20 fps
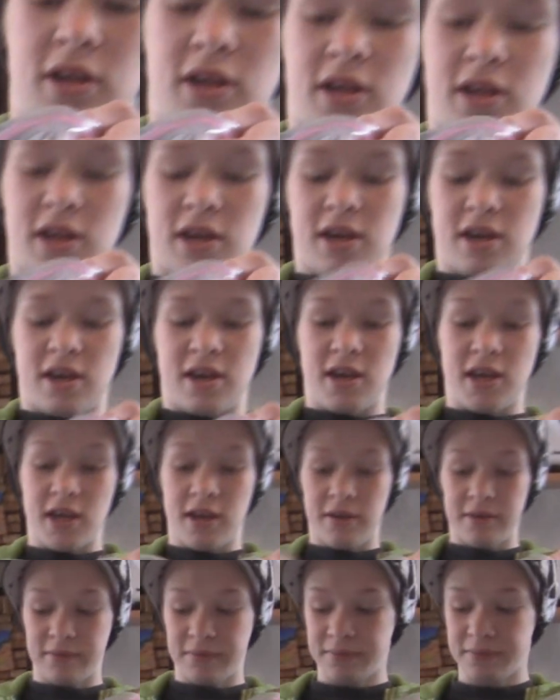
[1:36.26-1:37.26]
in
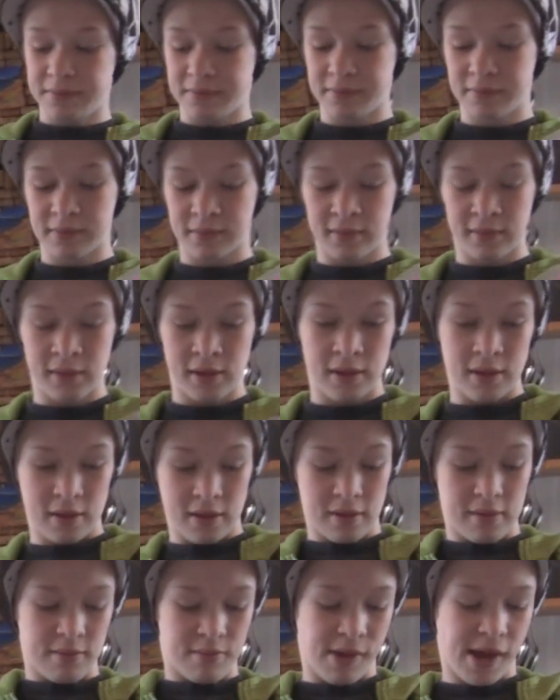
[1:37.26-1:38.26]
a
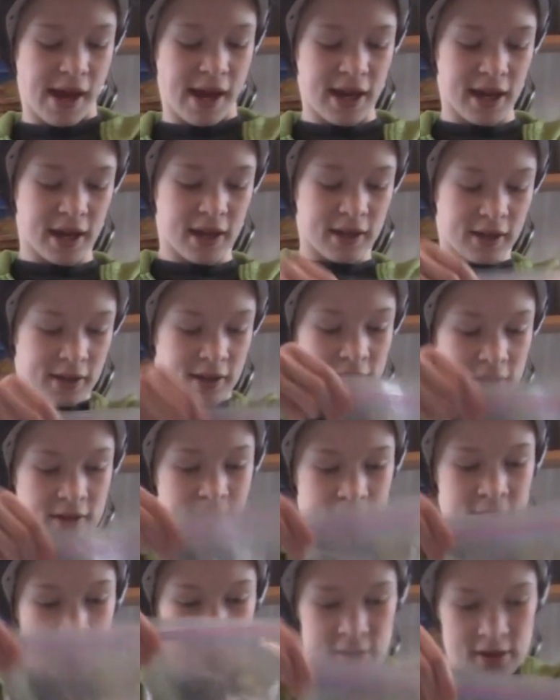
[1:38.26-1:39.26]
bag,
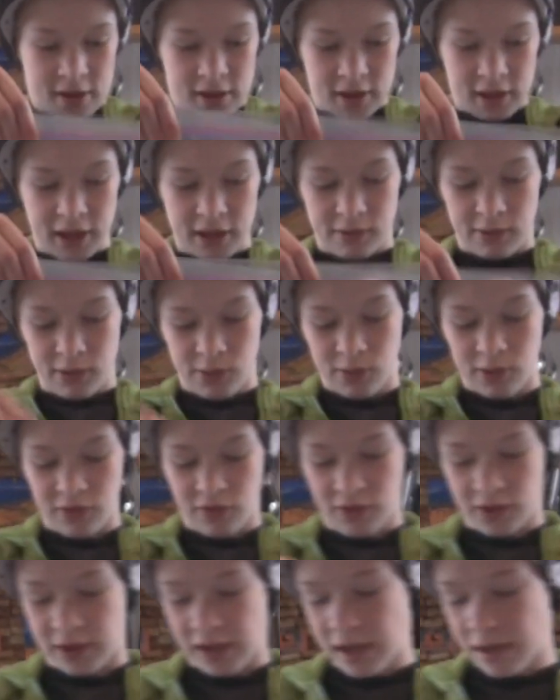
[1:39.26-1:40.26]
like we
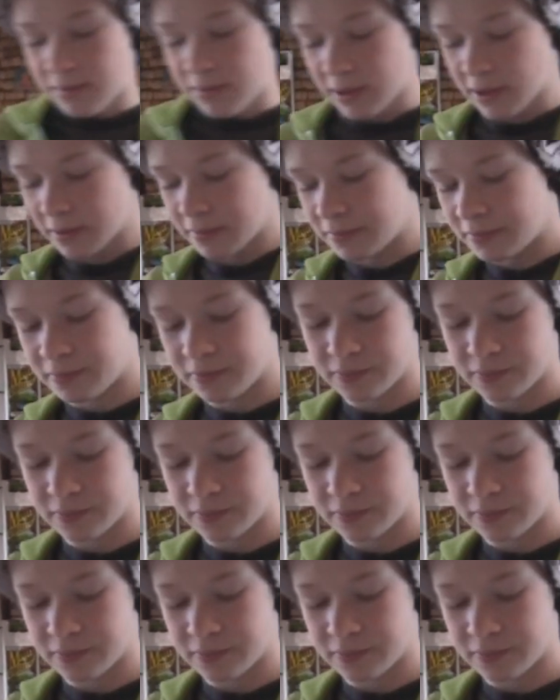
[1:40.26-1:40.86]
would for camping.